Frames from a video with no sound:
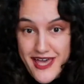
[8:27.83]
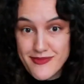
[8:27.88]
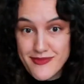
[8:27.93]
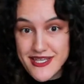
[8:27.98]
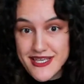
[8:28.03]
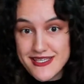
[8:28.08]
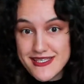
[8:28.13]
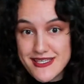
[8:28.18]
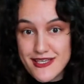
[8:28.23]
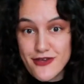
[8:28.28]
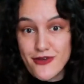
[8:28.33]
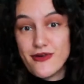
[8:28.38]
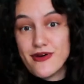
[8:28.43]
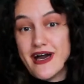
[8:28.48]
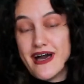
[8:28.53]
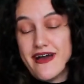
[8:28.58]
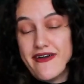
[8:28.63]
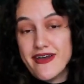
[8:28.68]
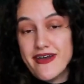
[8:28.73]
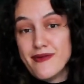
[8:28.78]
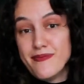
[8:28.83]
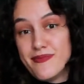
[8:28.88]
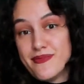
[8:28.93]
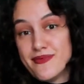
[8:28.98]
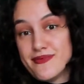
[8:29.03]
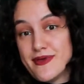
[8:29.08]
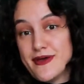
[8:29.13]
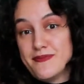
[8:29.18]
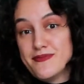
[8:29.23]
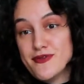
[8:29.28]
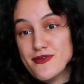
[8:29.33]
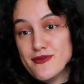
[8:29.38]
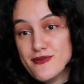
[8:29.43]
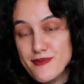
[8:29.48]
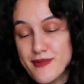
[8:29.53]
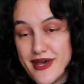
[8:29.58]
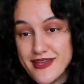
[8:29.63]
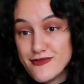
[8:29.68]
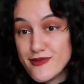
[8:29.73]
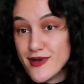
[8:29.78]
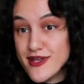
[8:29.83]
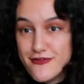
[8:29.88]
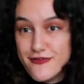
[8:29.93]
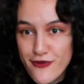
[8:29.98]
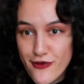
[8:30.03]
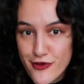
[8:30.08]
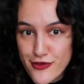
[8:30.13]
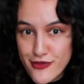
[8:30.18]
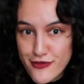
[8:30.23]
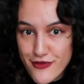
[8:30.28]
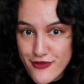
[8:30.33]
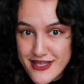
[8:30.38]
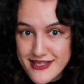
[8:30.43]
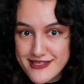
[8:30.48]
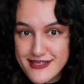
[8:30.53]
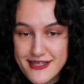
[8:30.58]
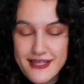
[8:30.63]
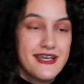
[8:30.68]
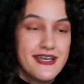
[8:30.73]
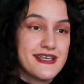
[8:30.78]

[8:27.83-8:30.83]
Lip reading: Ibanez I go higher up to my 24th fret.